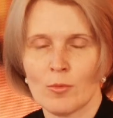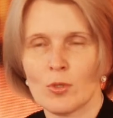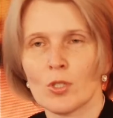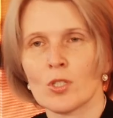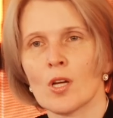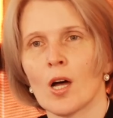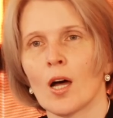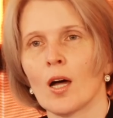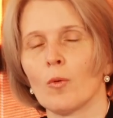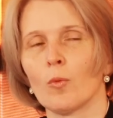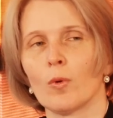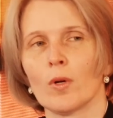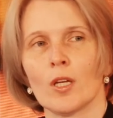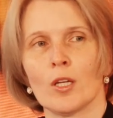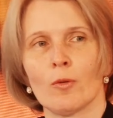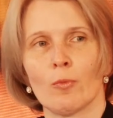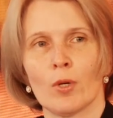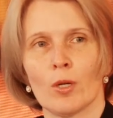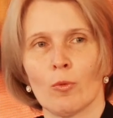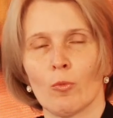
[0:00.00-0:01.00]
to time
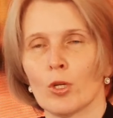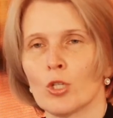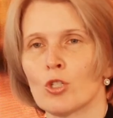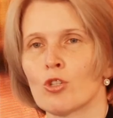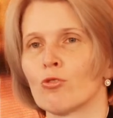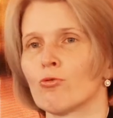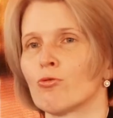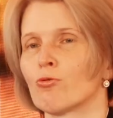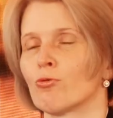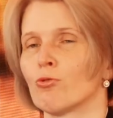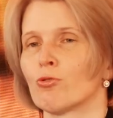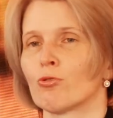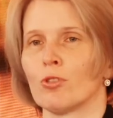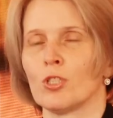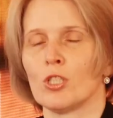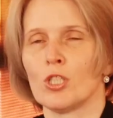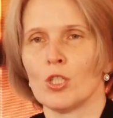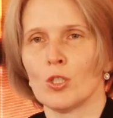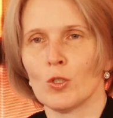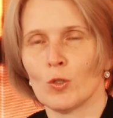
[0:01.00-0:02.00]
we should
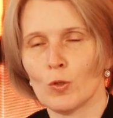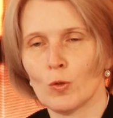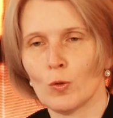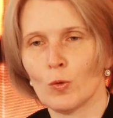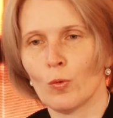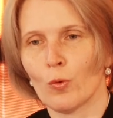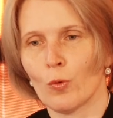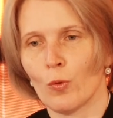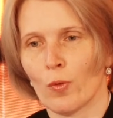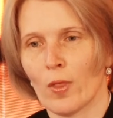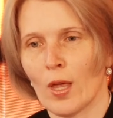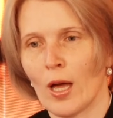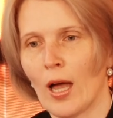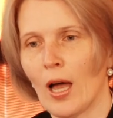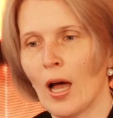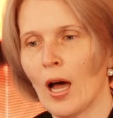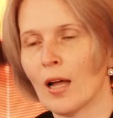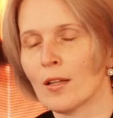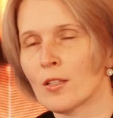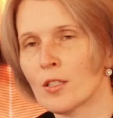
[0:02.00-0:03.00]
renew the
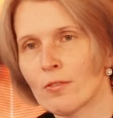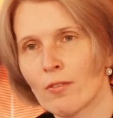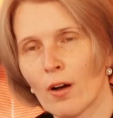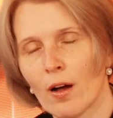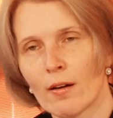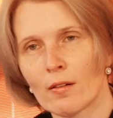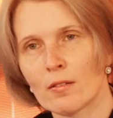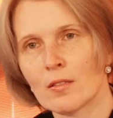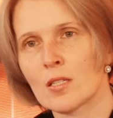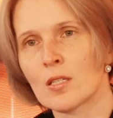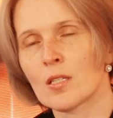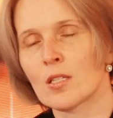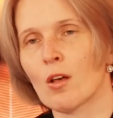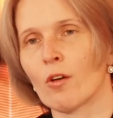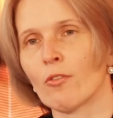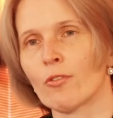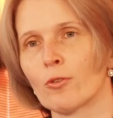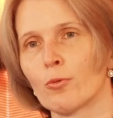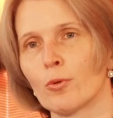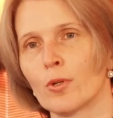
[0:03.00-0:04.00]
antivirus
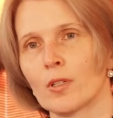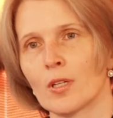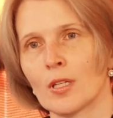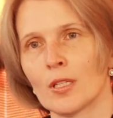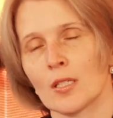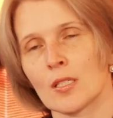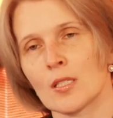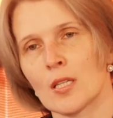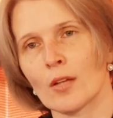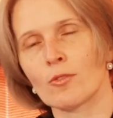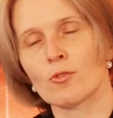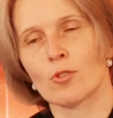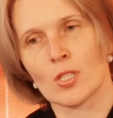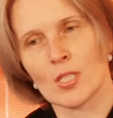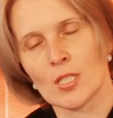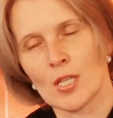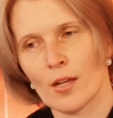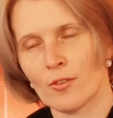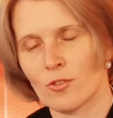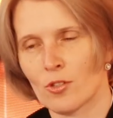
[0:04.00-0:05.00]
software and
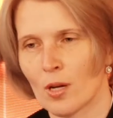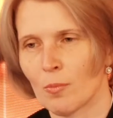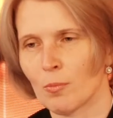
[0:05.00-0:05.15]
etc.